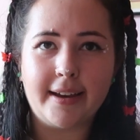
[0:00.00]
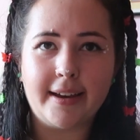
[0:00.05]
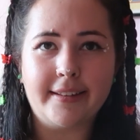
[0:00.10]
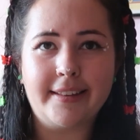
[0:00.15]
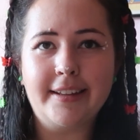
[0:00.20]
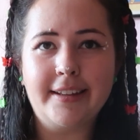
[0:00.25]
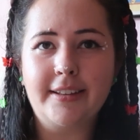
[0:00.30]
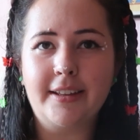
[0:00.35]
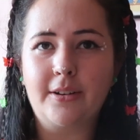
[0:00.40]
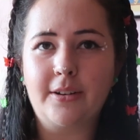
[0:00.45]
I
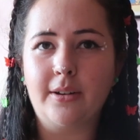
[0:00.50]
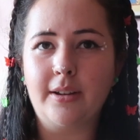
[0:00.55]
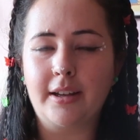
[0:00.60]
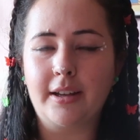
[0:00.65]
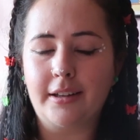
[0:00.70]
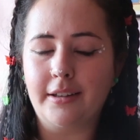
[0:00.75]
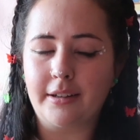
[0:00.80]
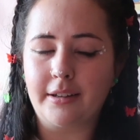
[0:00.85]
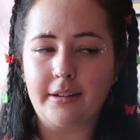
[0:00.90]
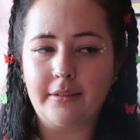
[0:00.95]
think they got
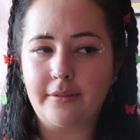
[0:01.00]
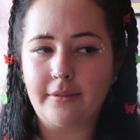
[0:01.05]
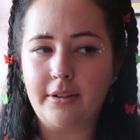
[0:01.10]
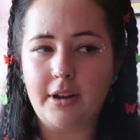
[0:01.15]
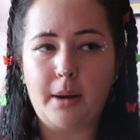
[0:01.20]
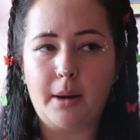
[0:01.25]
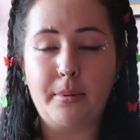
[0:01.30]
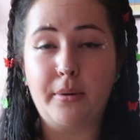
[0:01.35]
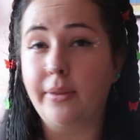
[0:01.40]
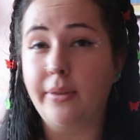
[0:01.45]
like a
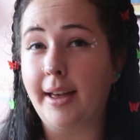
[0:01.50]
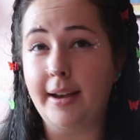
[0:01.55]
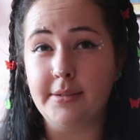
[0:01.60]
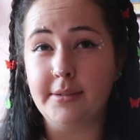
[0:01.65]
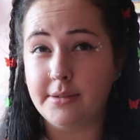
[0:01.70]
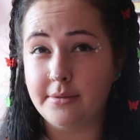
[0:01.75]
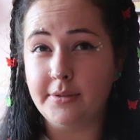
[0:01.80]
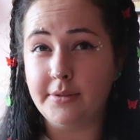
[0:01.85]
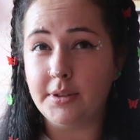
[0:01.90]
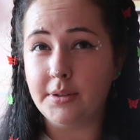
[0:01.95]
couple
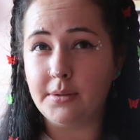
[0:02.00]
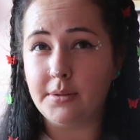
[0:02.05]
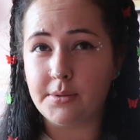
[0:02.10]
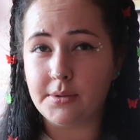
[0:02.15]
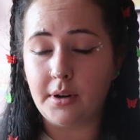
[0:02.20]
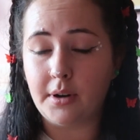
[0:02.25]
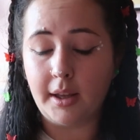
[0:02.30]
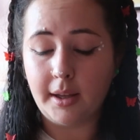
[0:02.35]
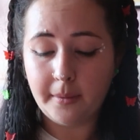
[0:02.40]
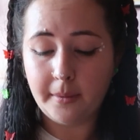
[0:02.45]
thousand views
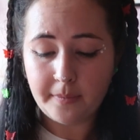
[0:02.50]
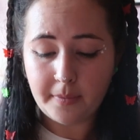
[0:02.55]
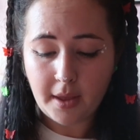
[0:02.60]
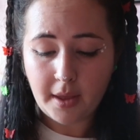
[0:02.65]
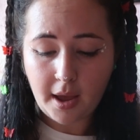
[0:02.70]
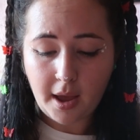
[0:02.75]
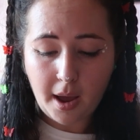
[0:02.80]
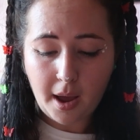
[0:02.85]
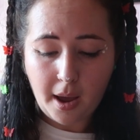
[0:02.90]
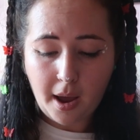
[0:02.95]
on it,
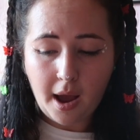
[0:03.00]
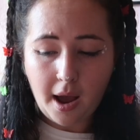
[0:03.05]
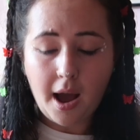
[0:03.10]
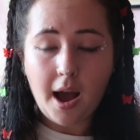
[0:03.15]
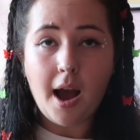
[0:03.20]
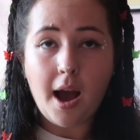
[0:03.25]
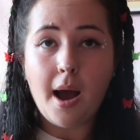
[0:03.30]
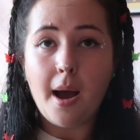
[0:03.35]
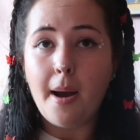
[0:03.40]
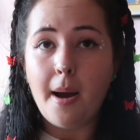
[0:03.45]

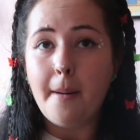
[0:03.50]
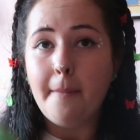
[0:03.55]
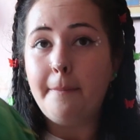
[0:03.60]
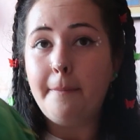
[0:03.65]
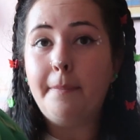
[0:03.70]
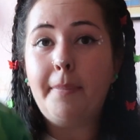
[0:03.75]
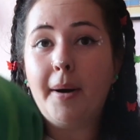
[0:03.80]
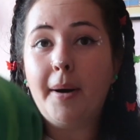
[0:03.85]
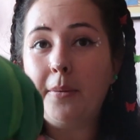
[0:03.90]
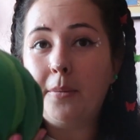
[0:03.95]

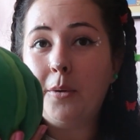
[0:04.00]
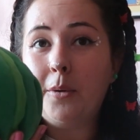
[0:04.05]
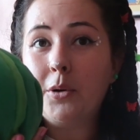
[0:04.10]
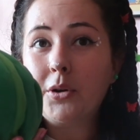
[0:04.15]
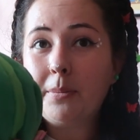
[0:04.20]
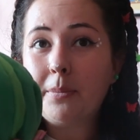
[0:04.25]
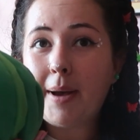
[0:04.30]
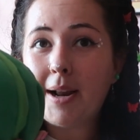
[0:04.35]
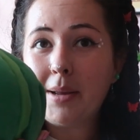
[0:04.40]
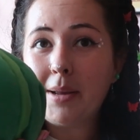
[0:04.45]
but
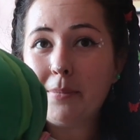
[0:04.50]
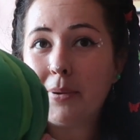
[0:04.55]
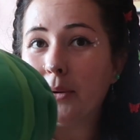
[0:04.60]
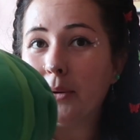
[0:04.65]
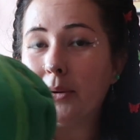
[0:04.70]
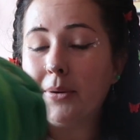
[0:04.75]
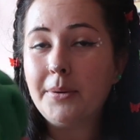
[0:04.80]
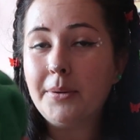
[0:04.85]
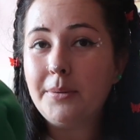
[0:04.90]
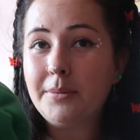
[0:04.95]
Watermelon
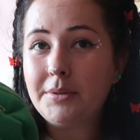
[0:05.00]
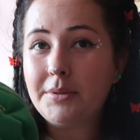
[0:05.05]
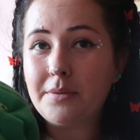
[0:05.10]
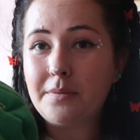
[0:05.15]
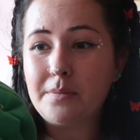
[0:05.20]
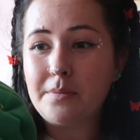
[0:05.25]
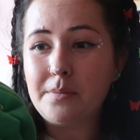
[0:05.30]
Pooh